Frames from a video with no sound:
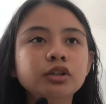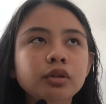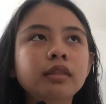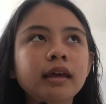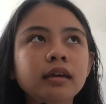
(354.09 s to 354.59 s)

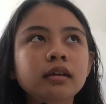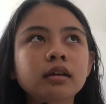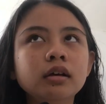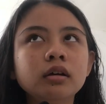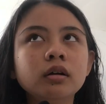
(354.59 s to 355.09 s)
today
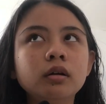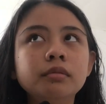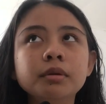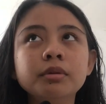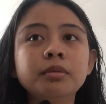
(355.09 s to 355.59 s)

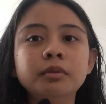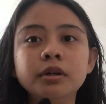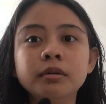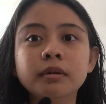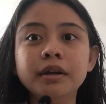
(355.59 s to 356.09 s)
or maybe tomorrow.